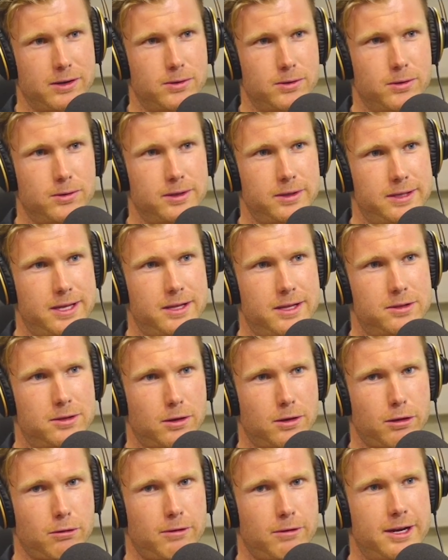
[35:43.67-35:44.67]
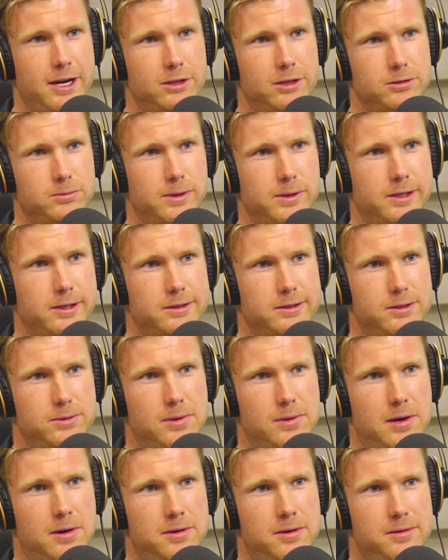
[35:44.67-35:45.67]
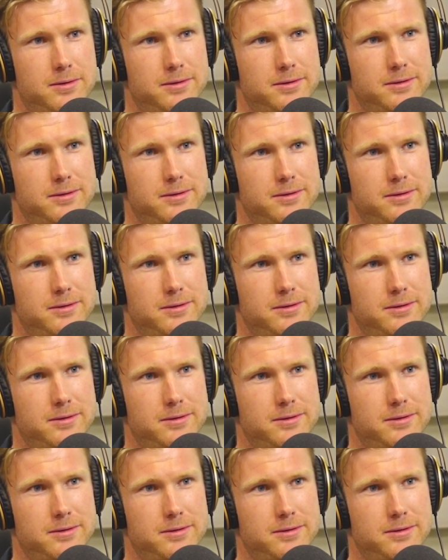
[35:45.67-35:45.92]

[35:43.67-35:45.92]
record and then took 300 wickets as well.